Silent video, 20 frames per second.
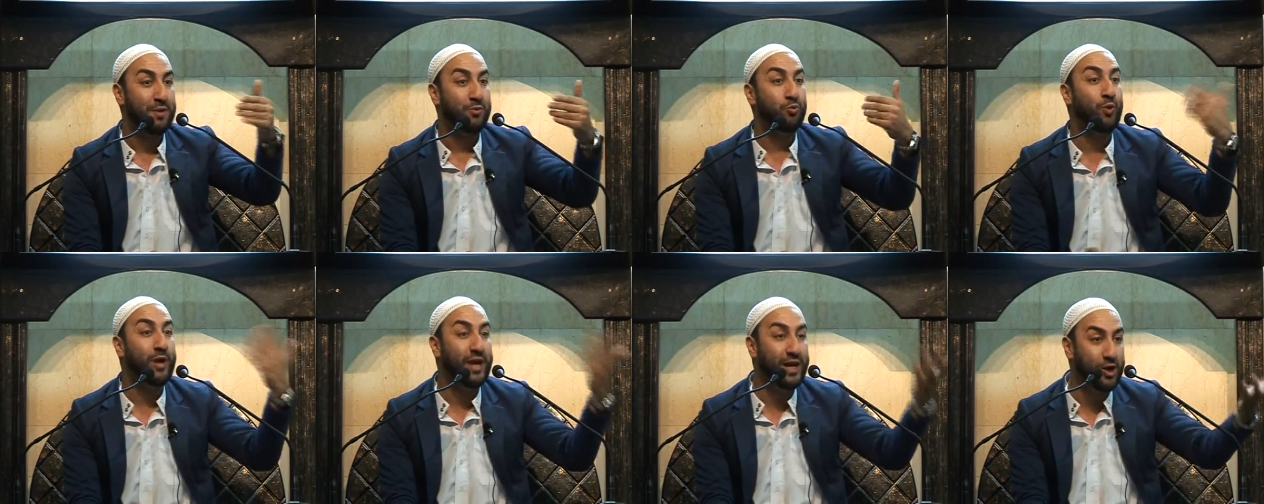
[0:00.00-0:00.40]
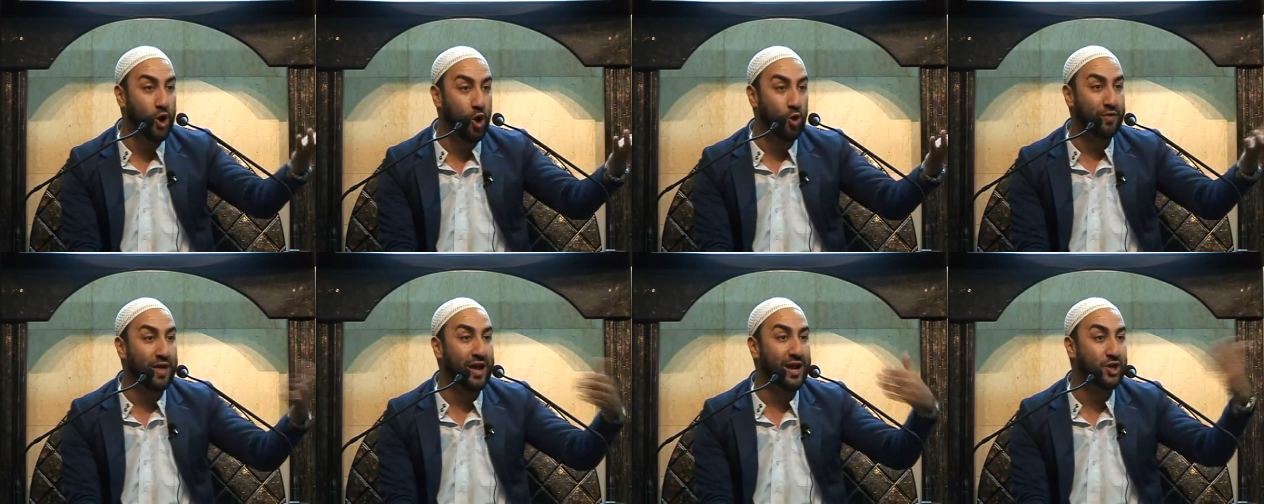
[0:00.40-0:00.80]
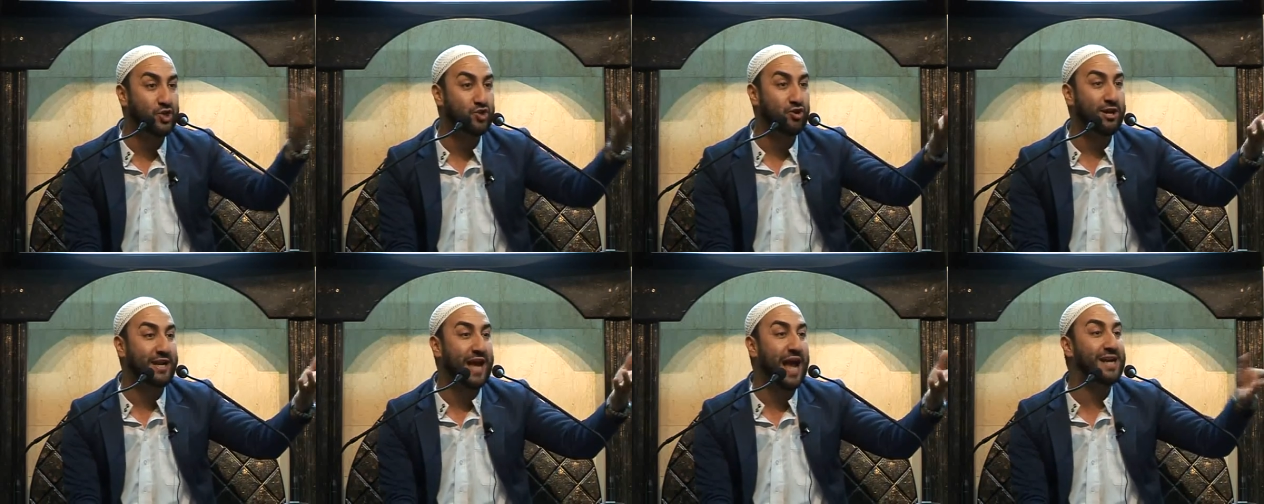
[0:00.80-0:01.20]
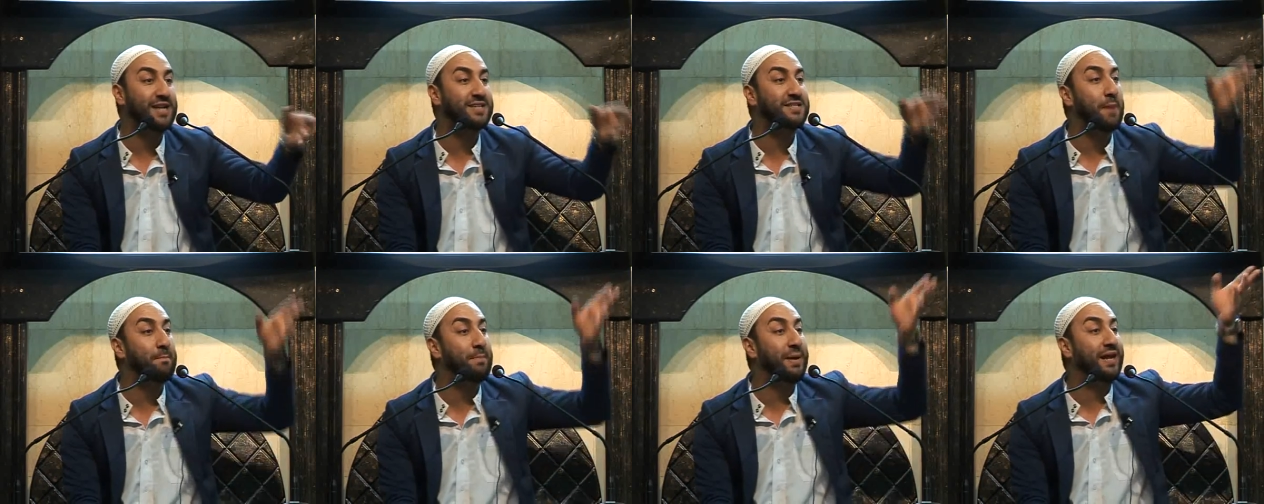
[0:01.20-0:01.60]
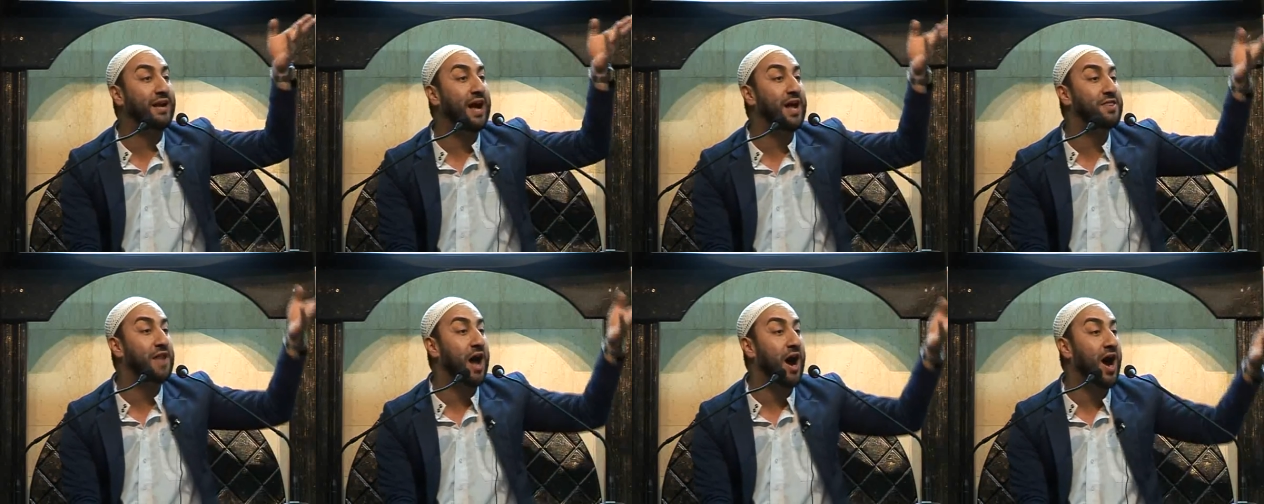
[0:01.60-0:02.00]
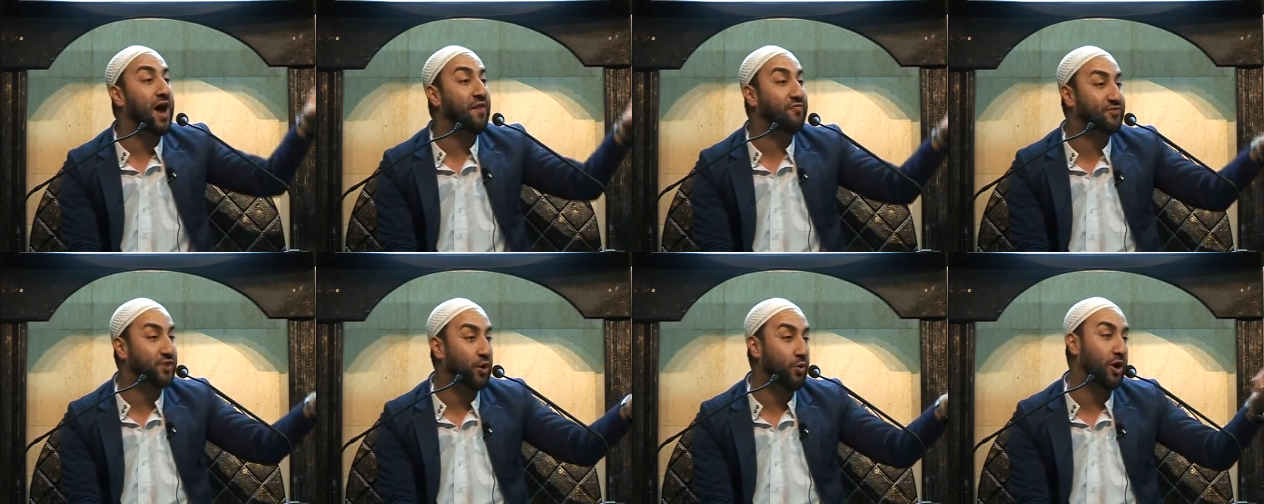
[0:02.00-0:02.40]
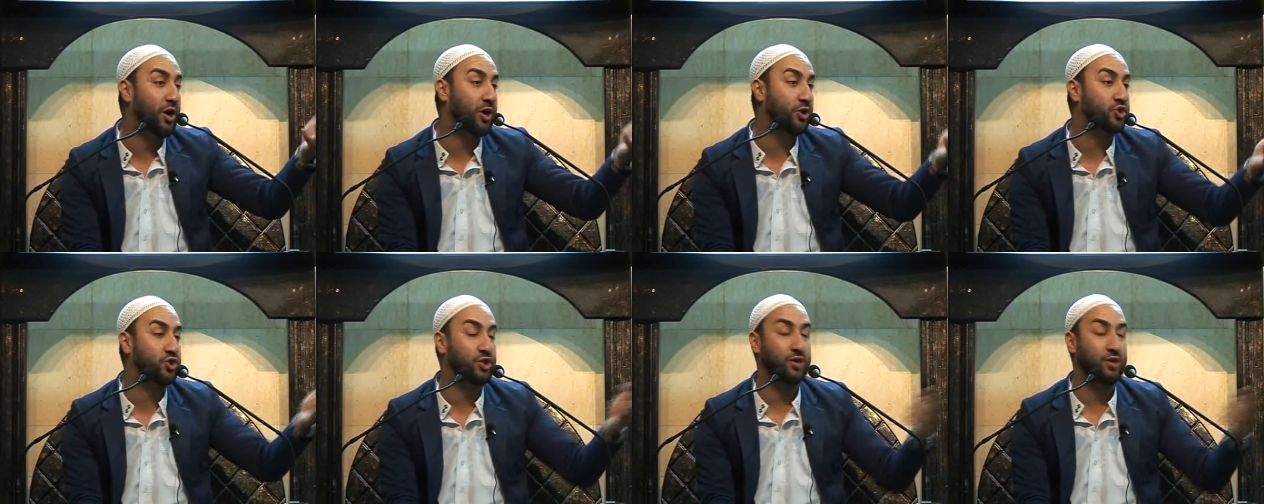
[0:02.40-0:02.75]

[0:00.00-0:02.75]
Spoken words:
We know the Hijrah calendar began after what?